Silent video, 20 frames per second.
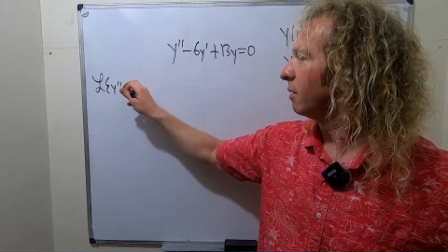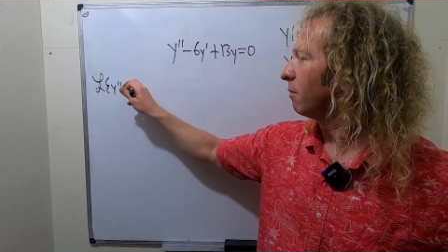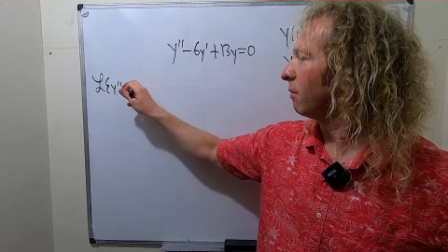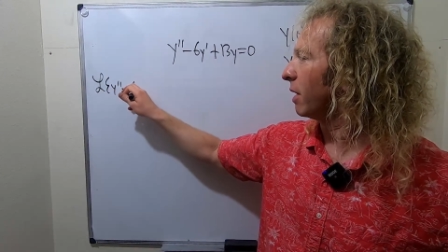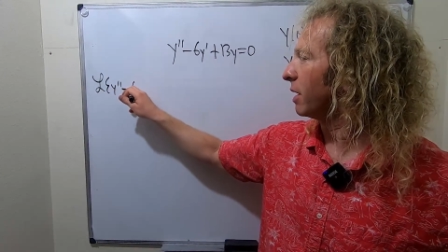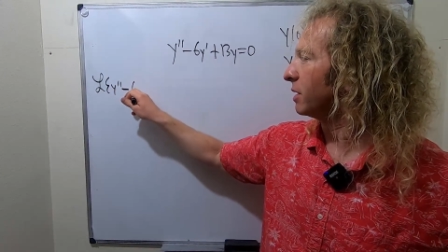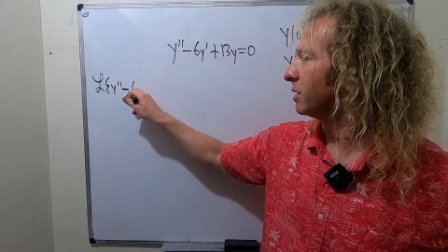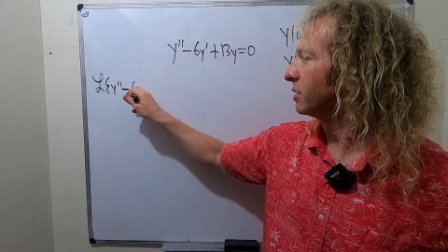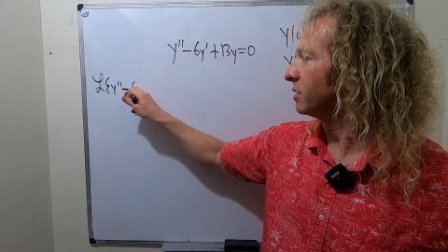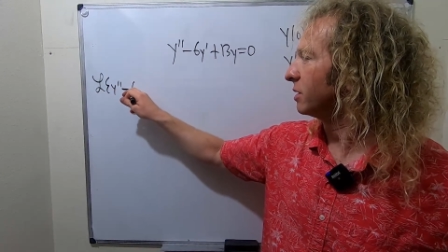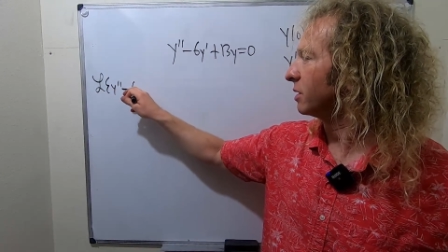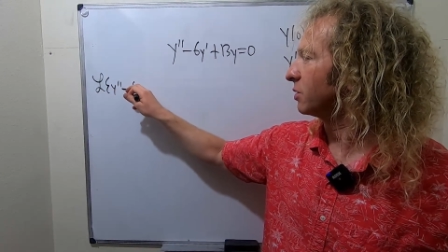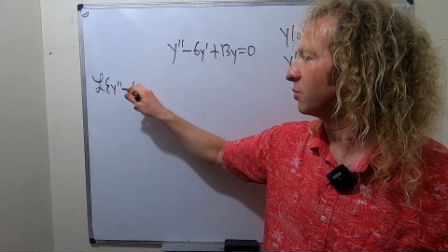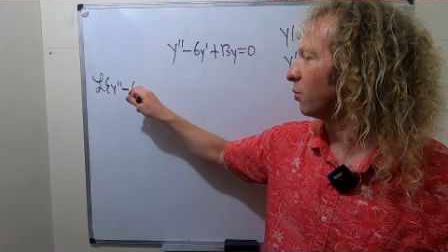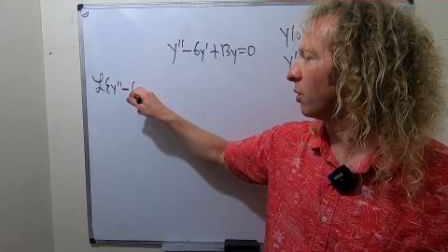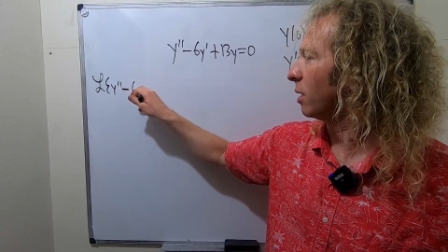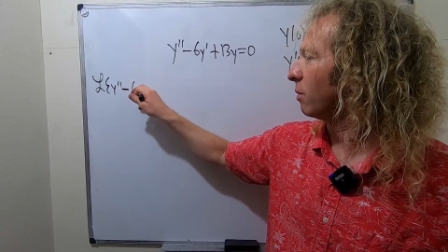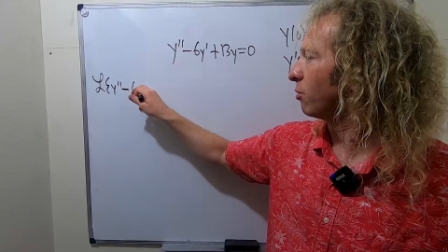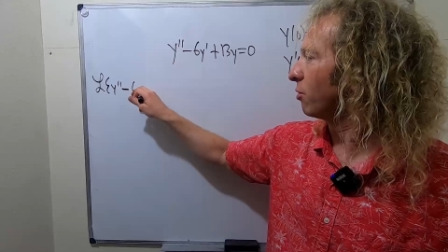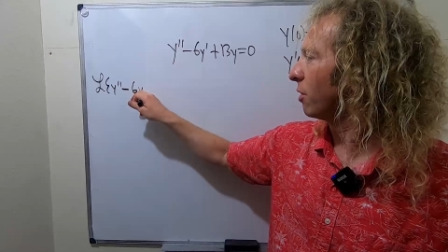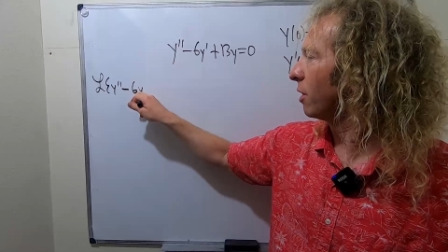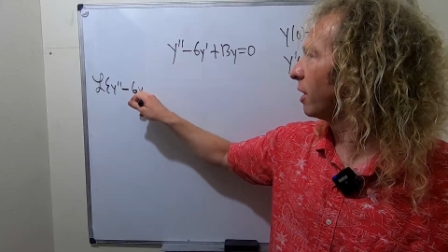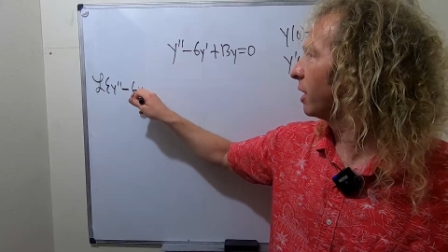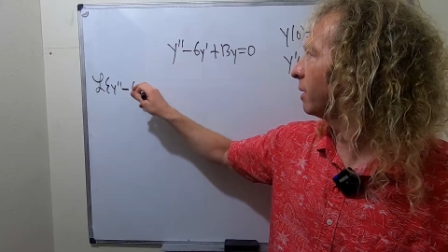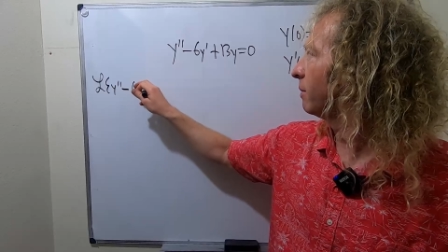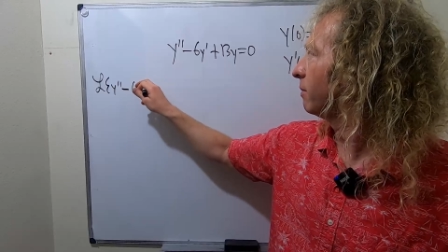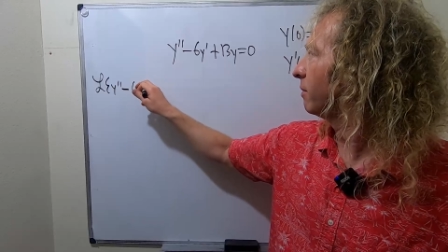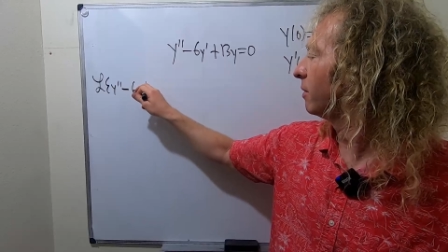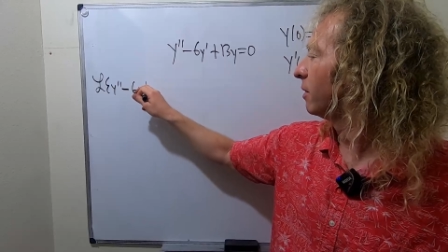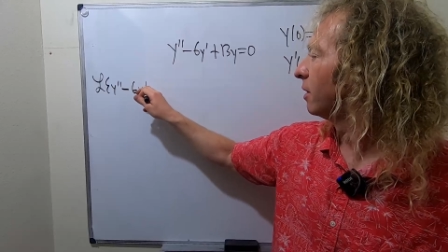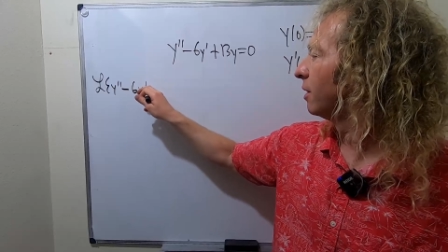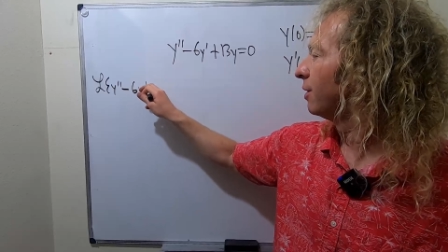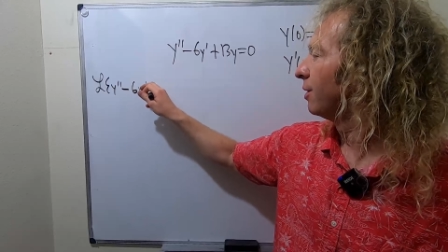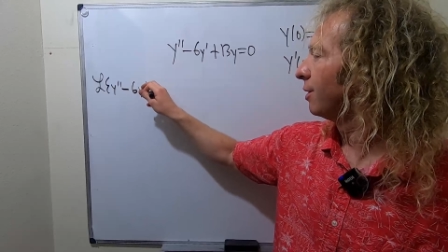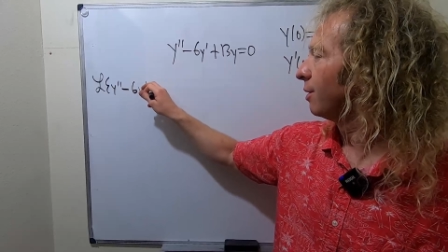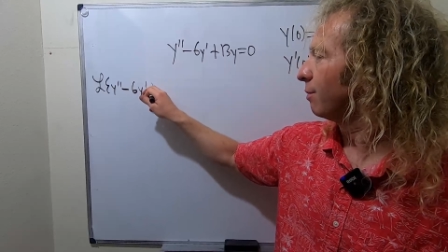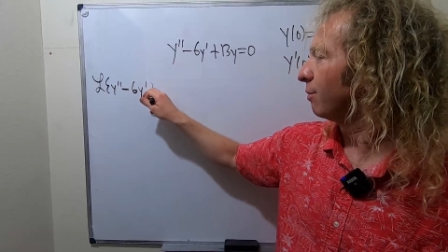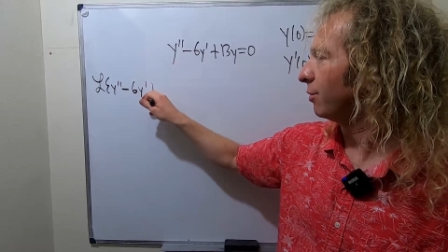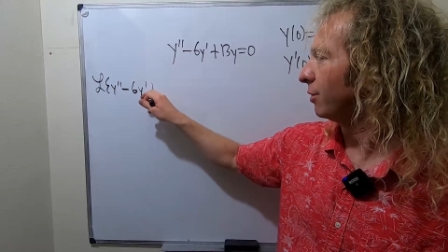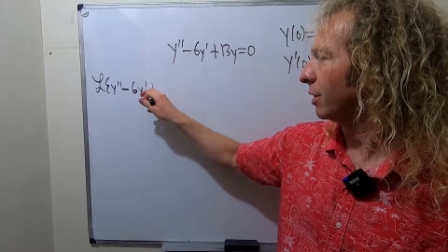minus 6y prime
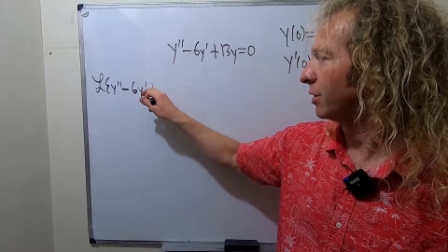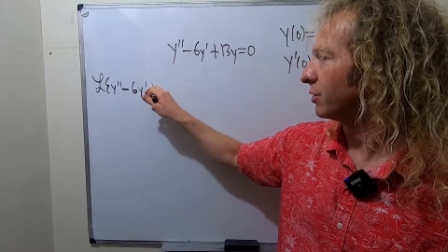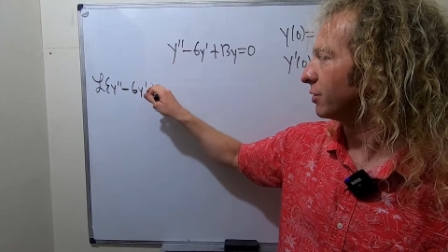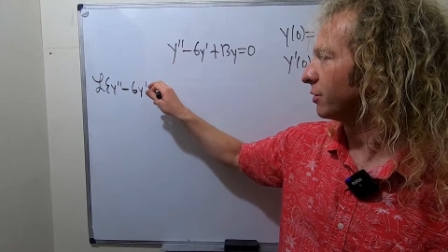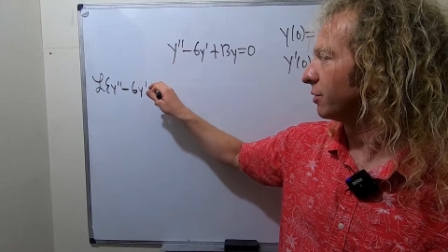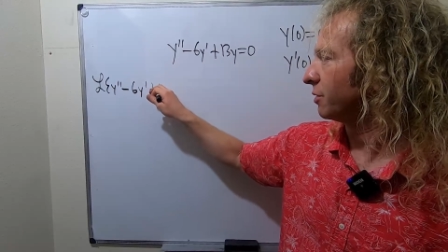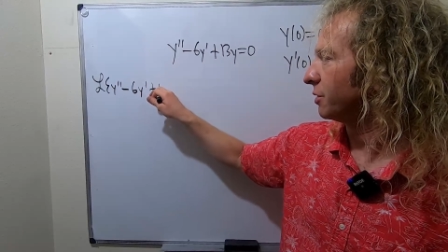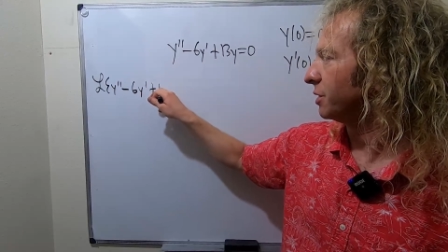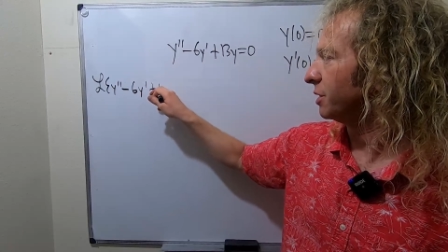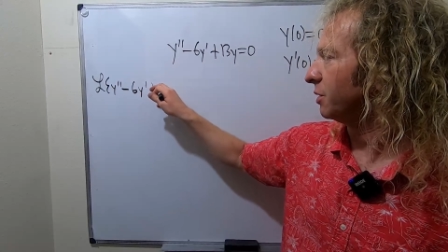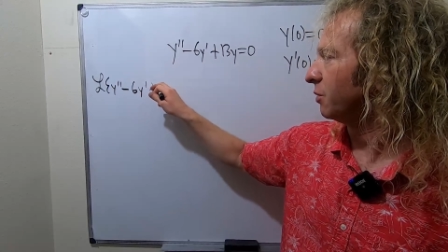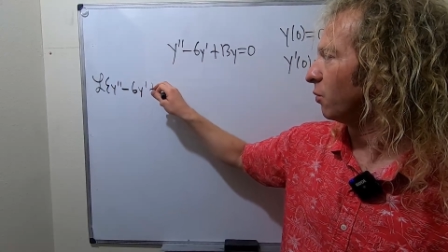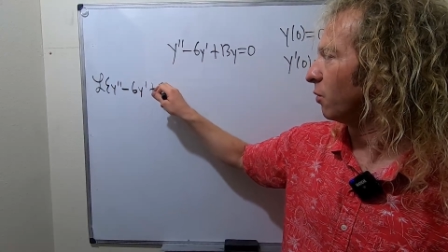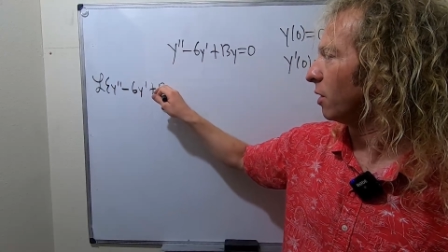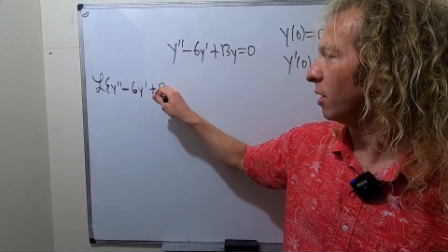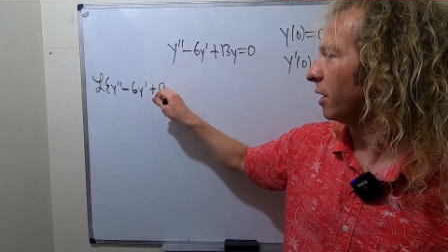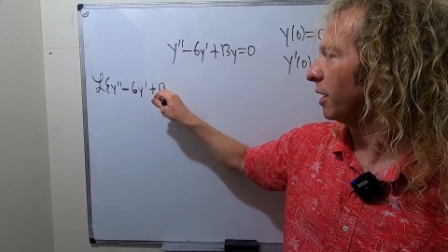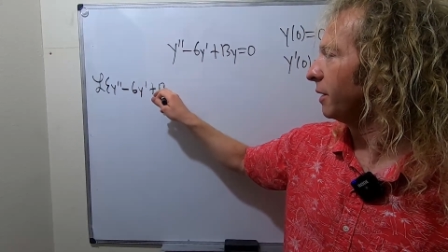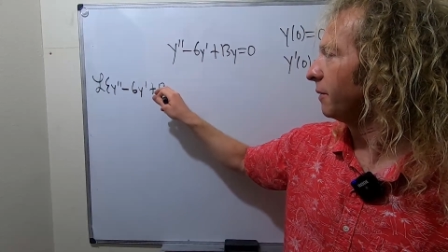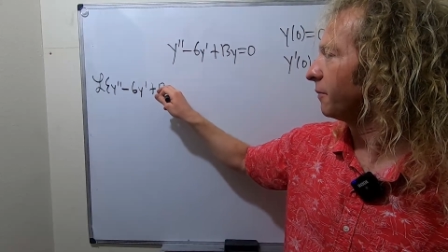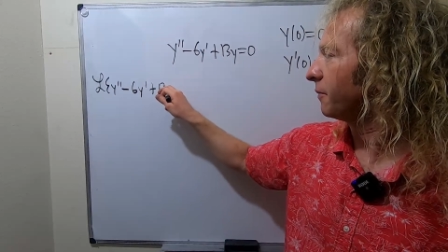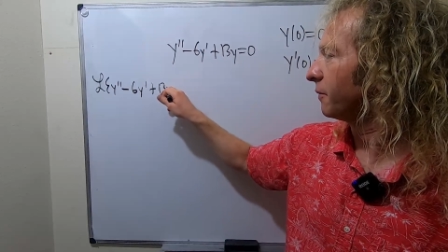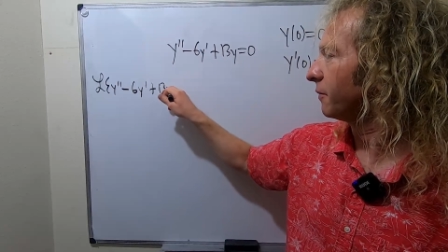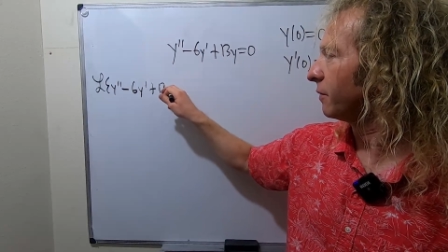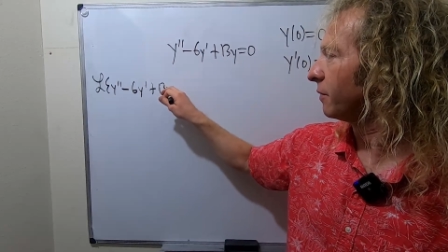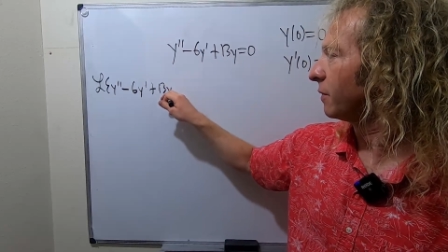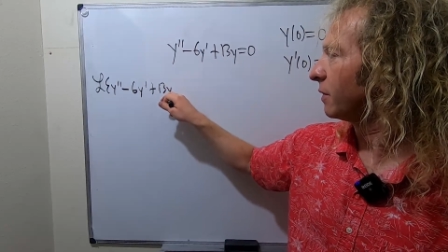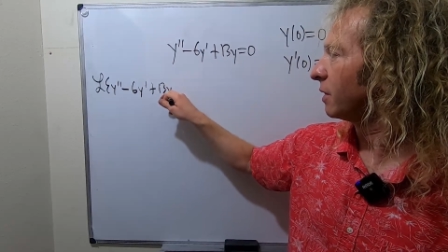plus 13y.